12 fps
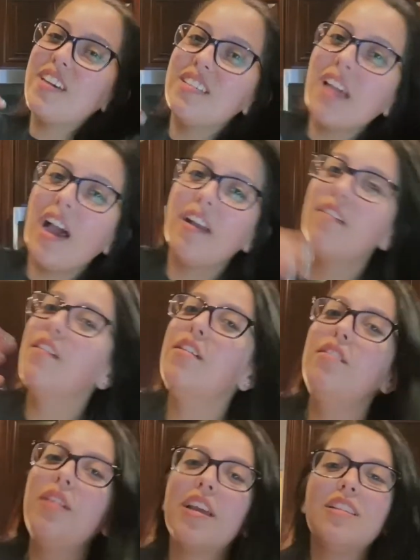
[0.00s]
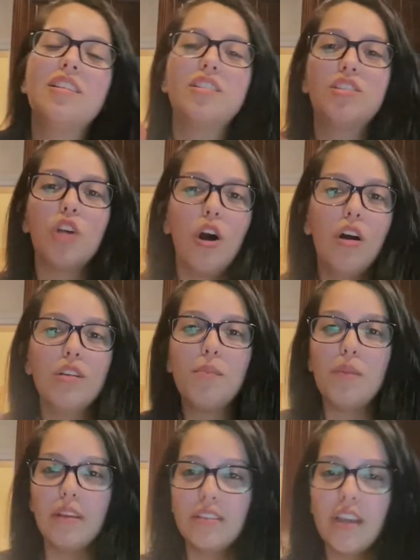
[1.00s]
I don't know, like the song, the
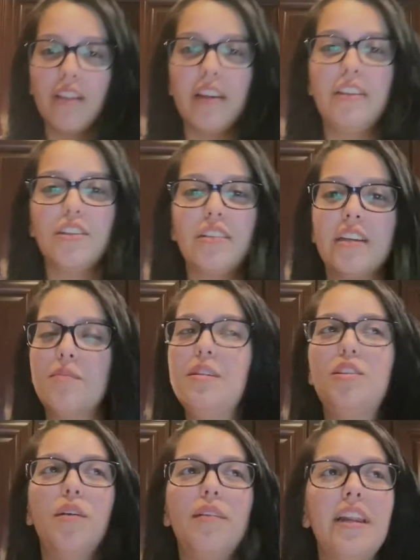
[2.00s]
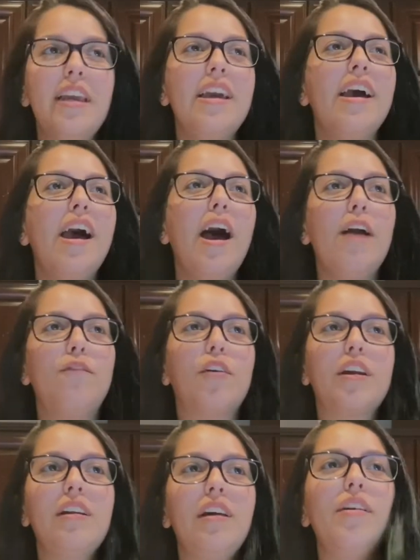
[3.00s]
music, like just gets me so giddy. I freaking
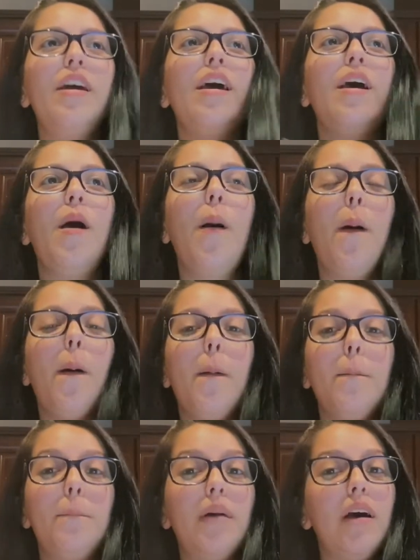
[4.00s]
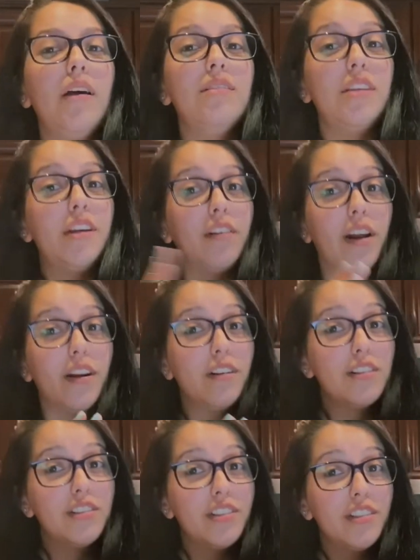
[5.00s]
love it. But the
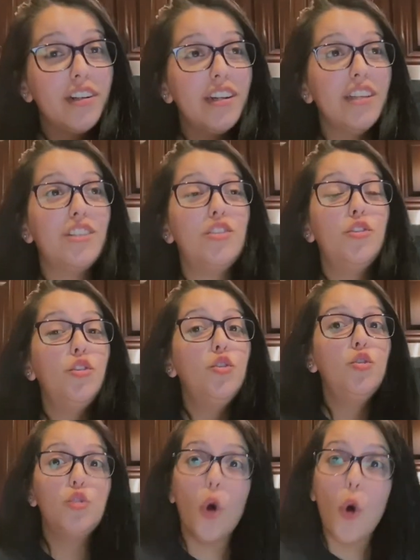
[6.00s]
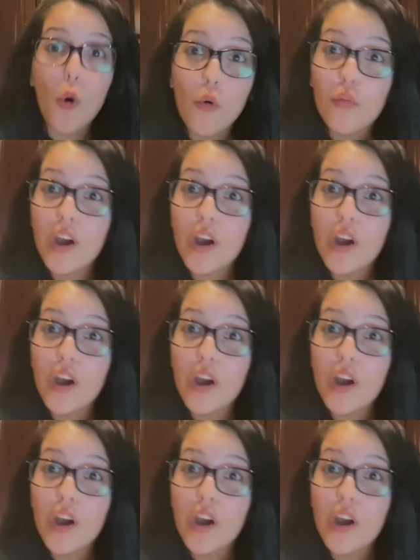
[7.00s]
Incredicoaster is so fun.